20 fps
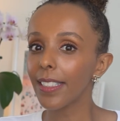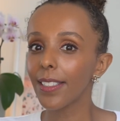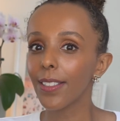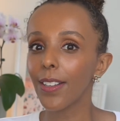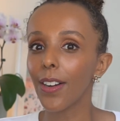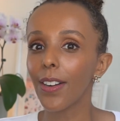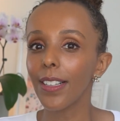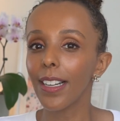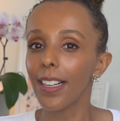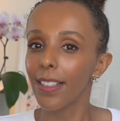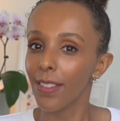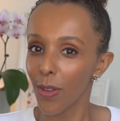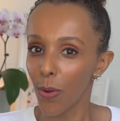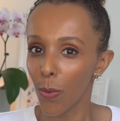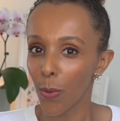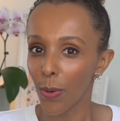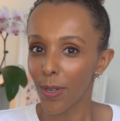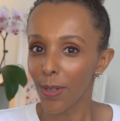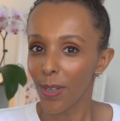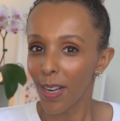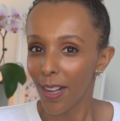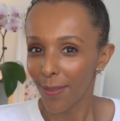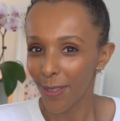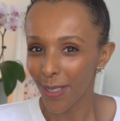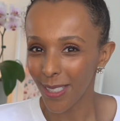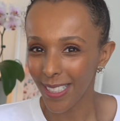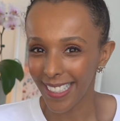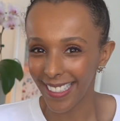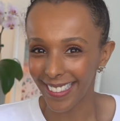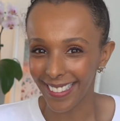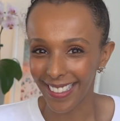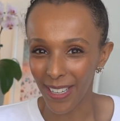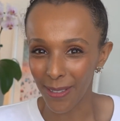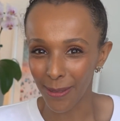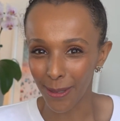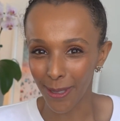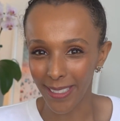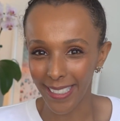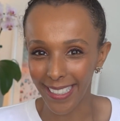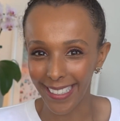start in the order of our skincare
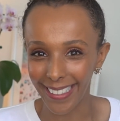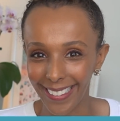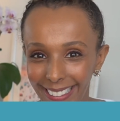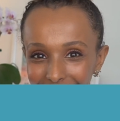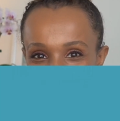routine.